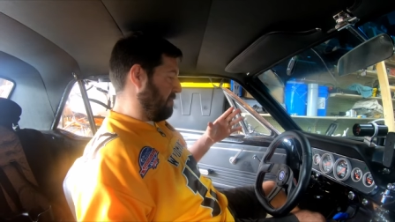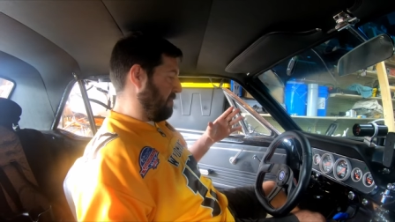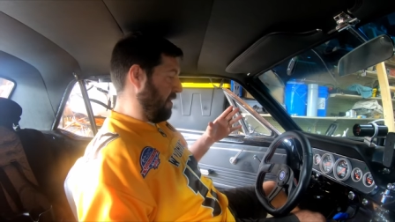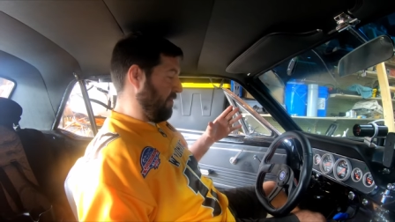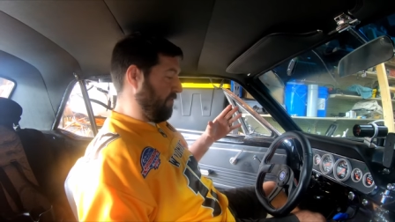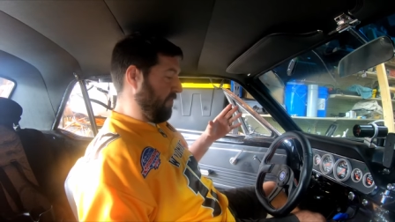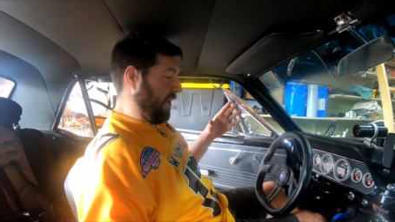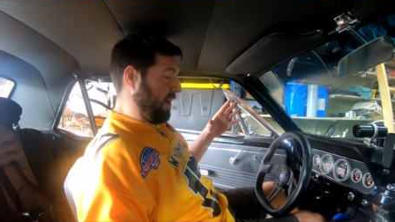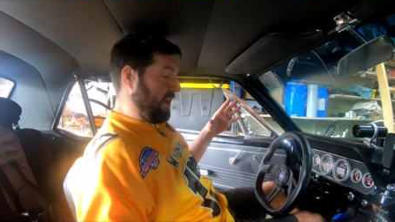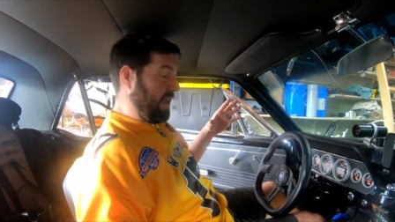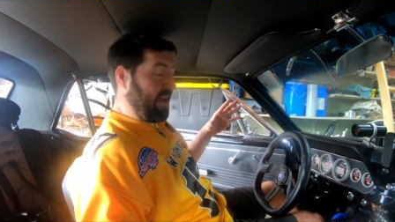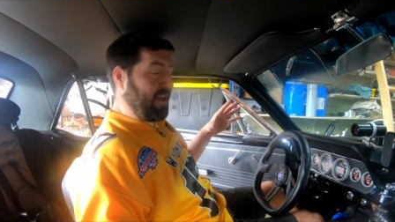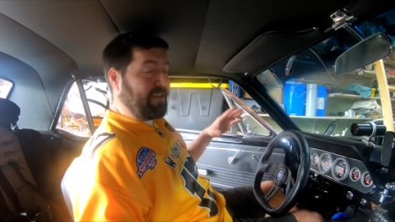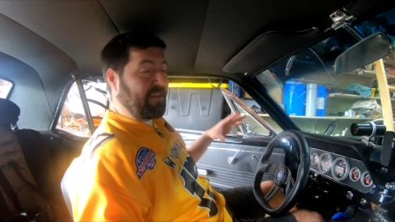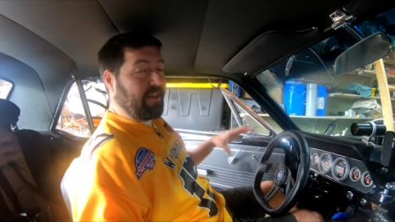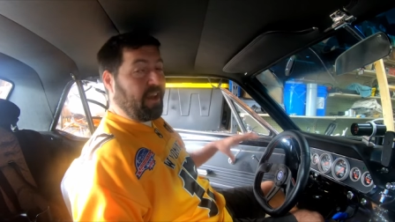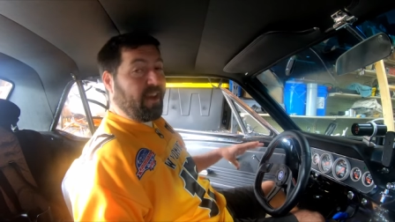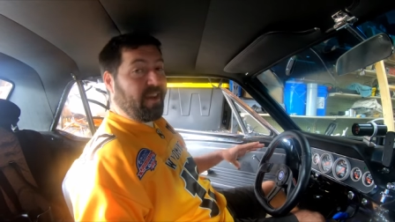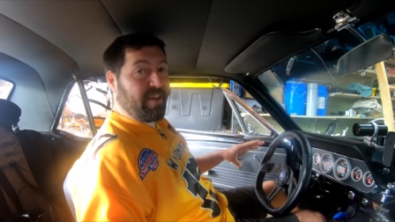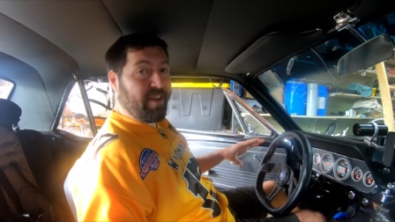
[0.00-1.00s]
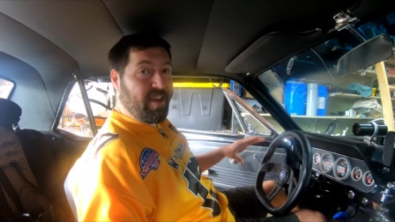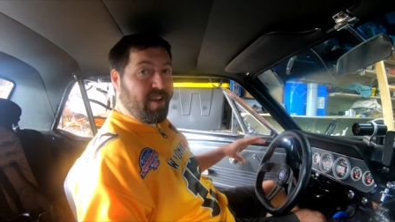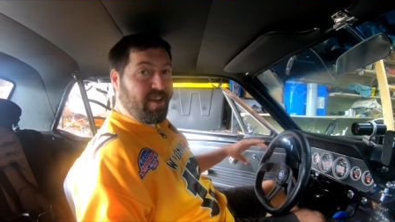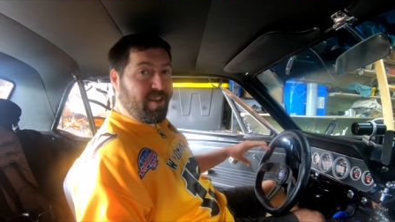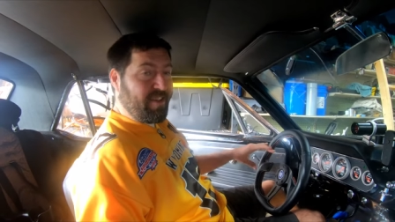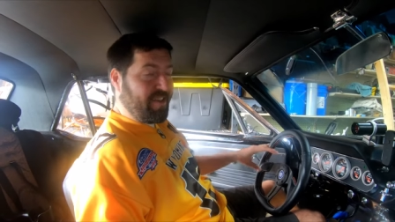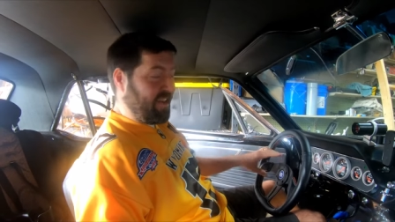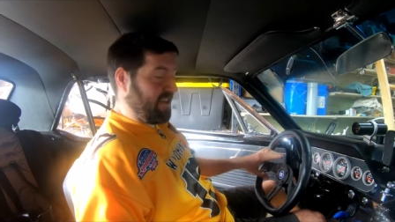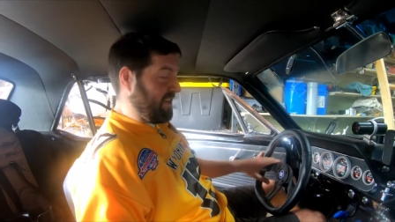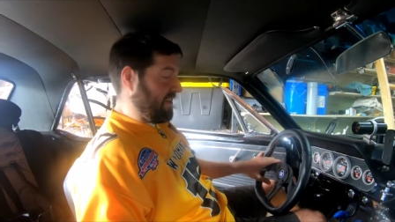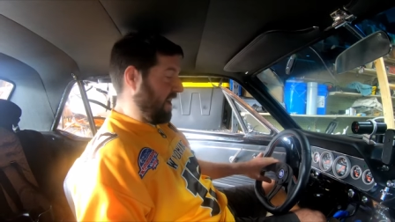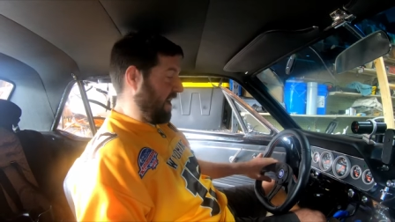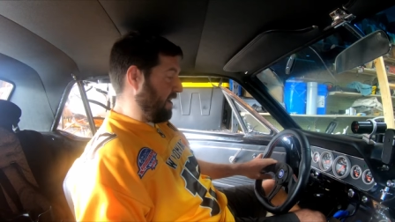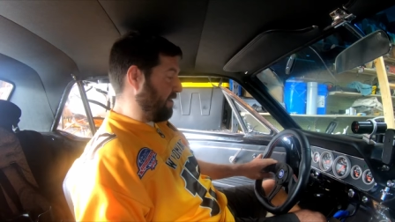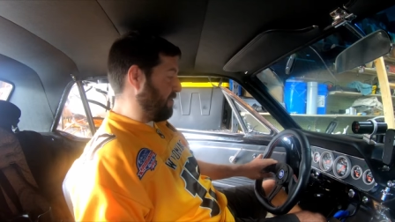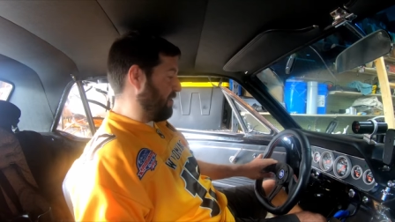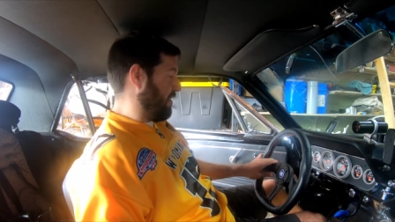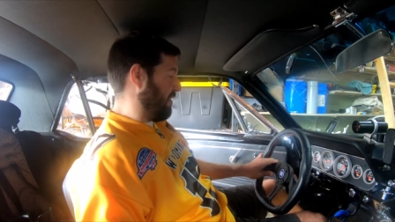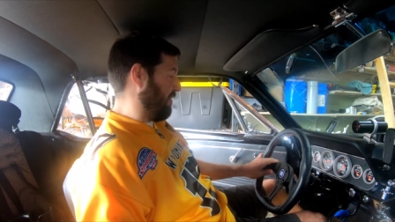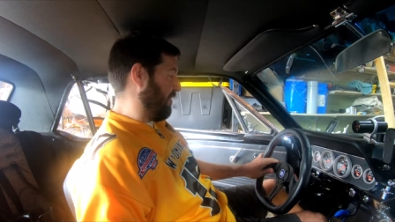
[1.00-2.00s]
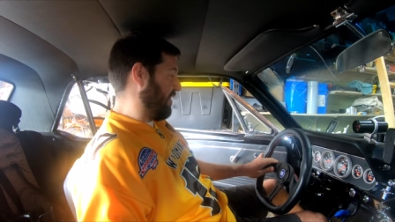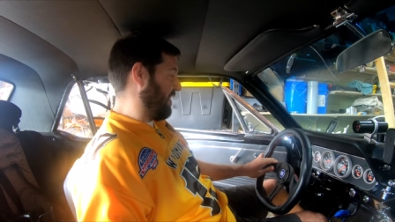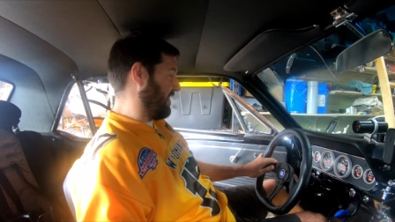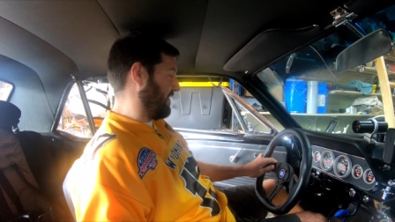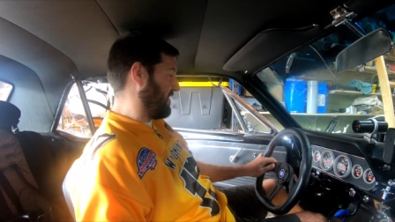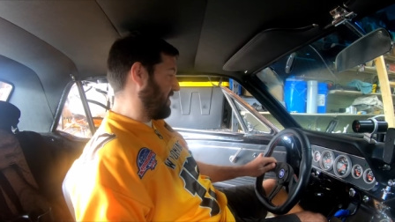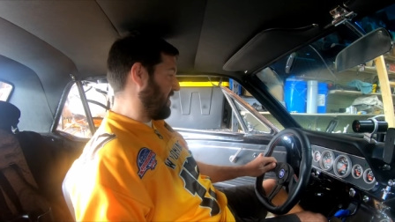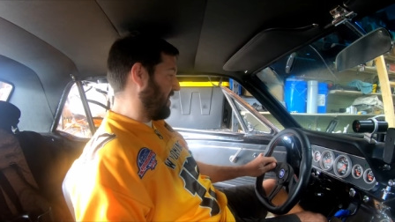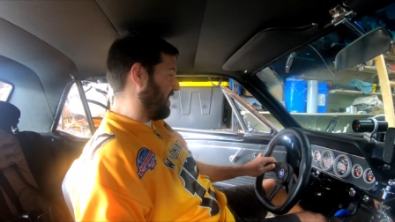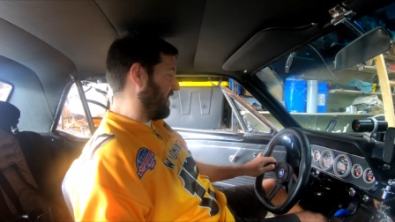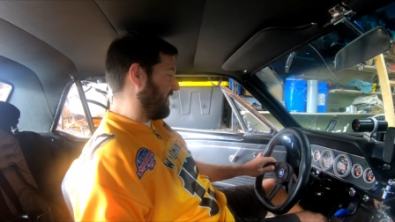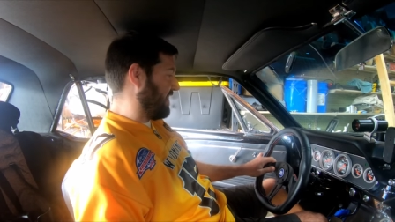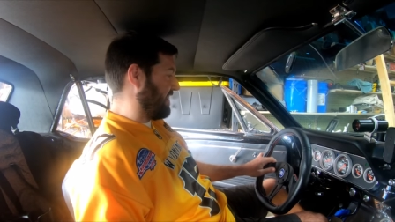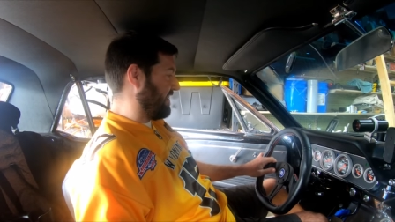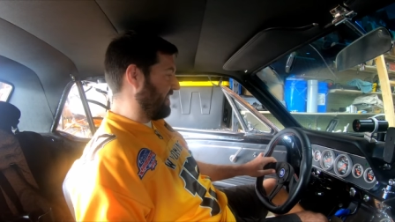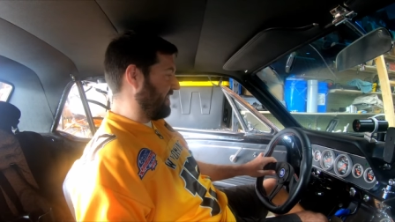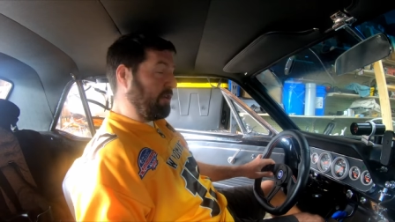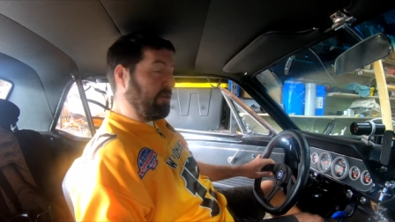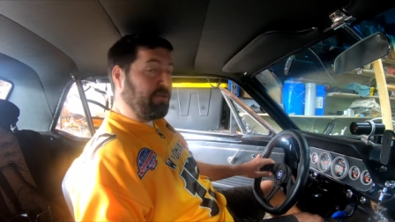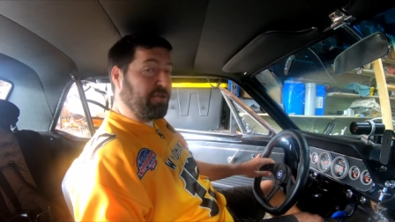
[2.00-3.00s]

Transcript: my fat ass get in and out of this car.